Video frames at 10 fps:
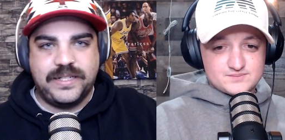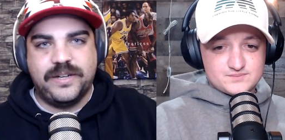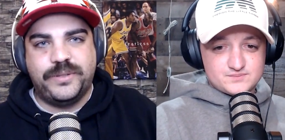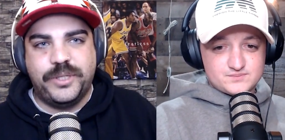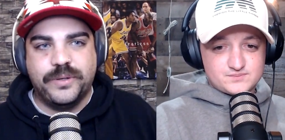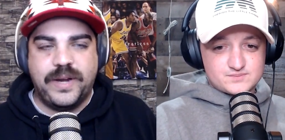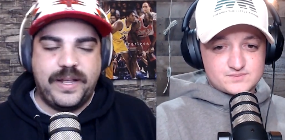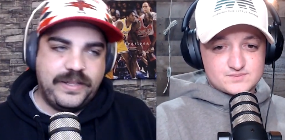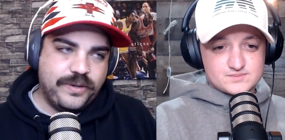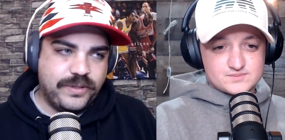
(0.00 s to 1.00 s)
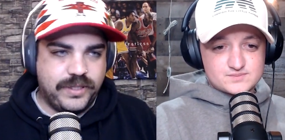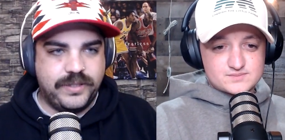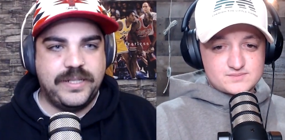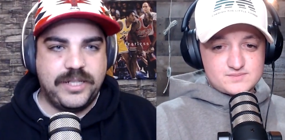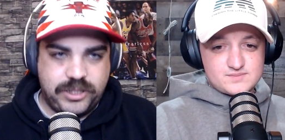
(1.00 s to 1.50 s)
Speaker 1: too, and I there was a, in
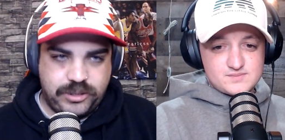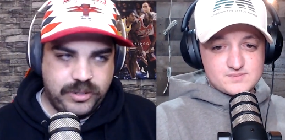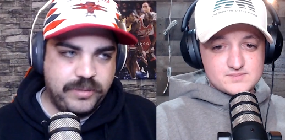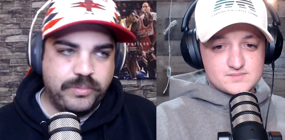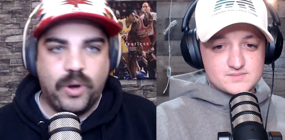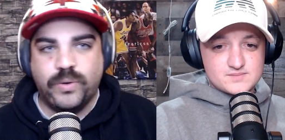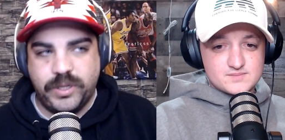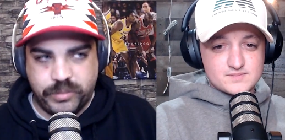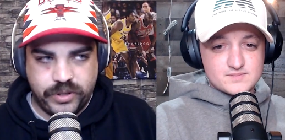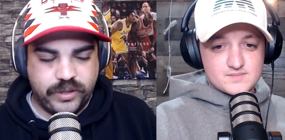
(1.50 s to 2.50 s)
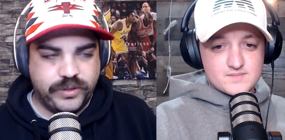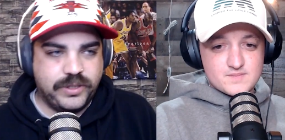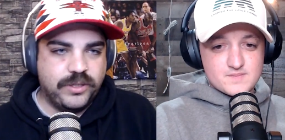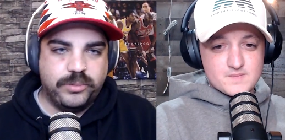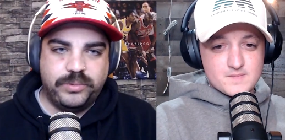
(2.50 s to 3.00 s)
this in Bolingbrook, which is a
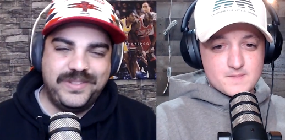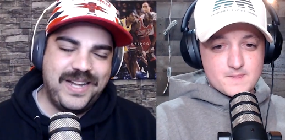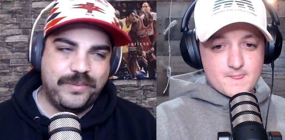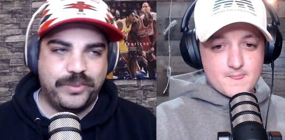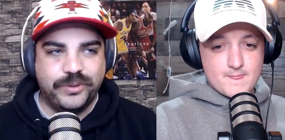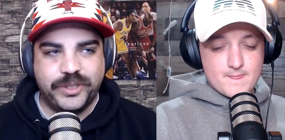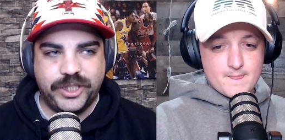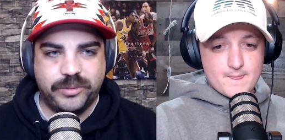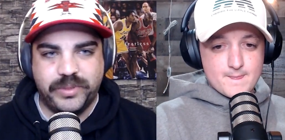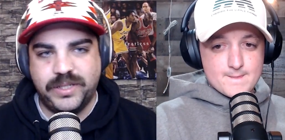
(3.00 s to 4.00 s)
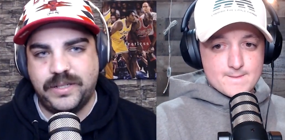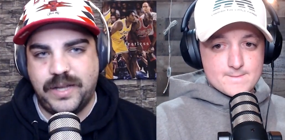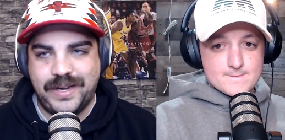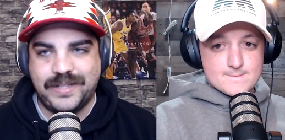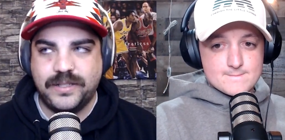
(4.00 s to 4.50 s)
little not bougier, but I
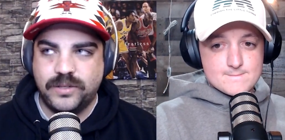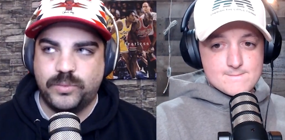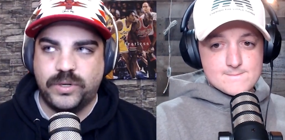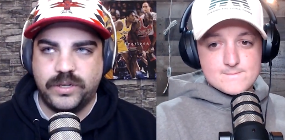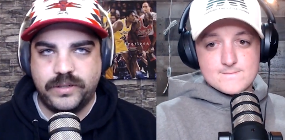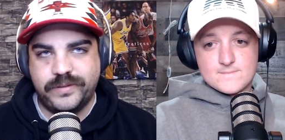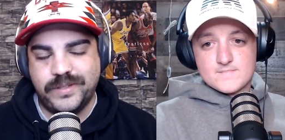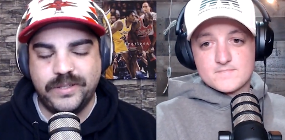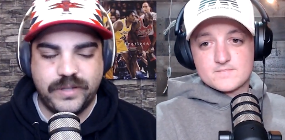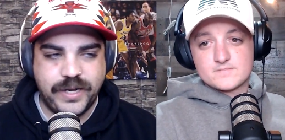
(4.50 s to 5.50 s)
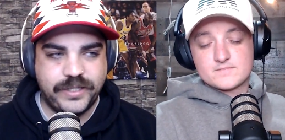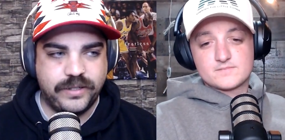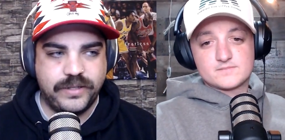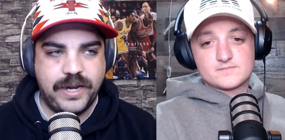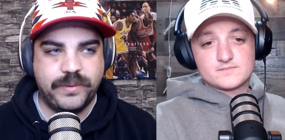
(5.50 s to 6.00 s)
guess a little more, a little nicer
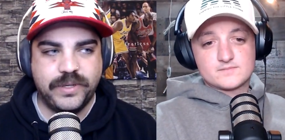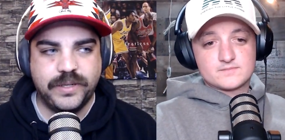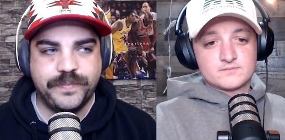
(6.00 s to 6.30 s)
neighborhood.